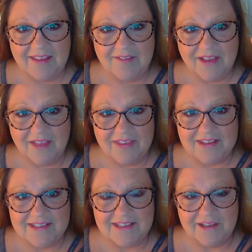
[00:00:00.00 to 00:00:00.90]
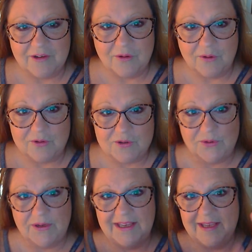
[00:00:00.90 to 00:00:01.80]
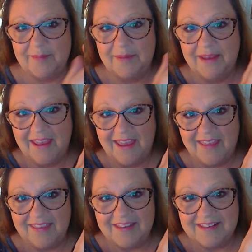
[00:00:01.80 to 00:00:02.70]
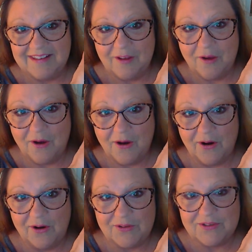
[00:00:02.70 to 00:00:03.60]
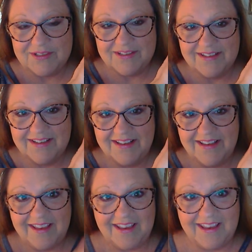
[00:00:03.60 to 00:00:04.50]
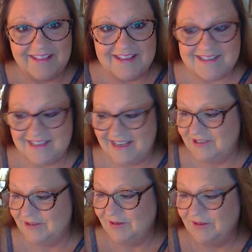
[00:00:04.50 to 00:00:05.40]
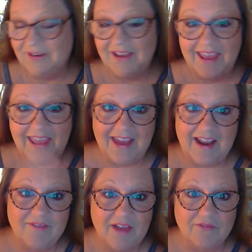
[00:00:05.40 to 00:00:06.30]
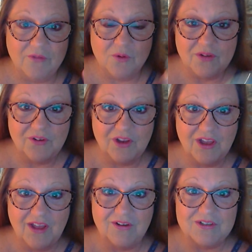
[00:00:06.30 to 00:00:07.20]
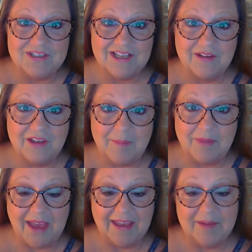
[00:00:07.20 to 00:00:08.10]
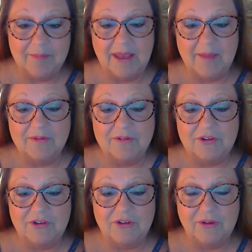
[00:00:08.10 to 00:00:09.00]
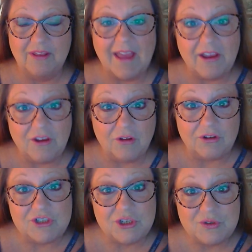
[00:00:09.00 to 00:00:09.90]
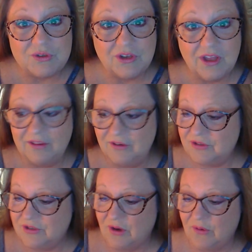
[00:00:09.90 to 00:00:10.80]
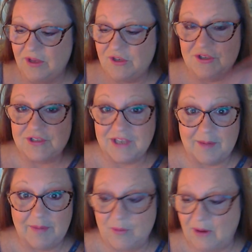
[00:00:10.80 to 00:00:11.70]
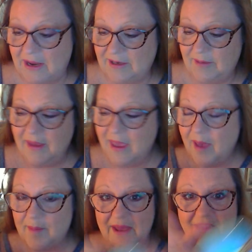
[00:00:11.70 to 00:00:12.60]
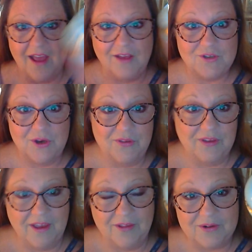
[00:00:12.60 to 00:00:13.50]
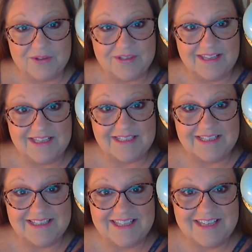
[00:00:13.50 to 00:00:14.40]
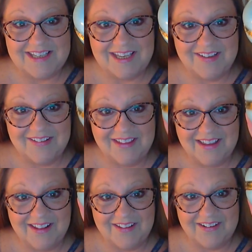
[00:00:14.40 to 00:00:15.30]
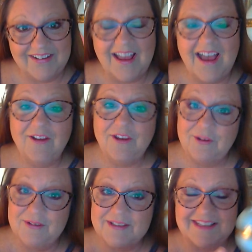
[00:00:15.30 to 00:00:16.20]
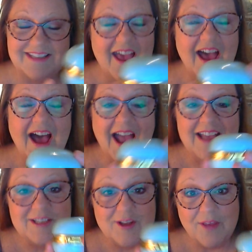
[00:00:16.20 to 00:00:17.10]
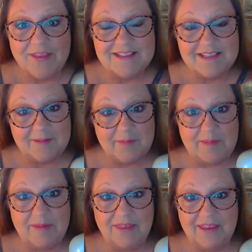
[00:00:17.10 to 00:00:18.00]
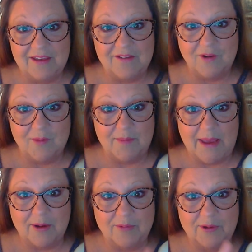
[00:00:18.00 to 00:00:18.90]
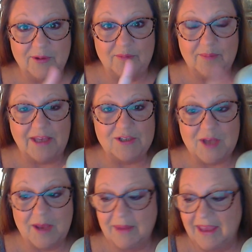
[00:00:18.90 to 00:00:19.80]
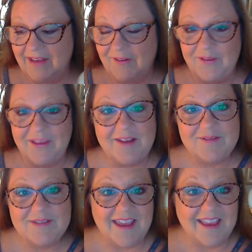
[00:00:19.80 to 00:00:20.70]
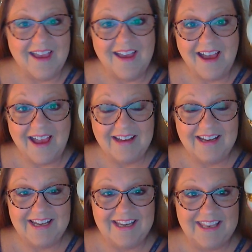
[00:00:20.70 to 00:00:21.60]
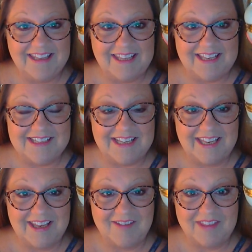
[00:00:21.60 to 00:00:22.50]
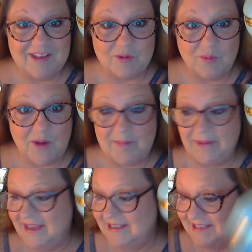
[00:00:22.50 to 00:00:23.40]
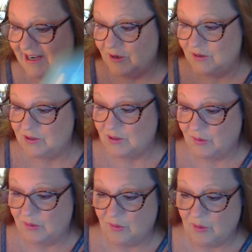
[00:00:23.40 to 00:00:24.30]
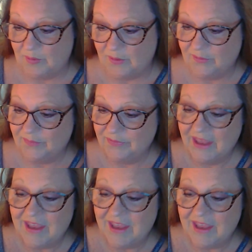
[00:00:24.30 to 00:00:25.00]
They've got this little gold trim and this little heart in the center. And I've got four different colors. I'm not going to be able to allow y'all to choose your color, so it's just going to be random, but I'll show you the colors. This is the teal color. How cute is this? I saw these and it made me think of our macaroon bake shop candle. And I was like, I need to get these and give these away because they are so adorable.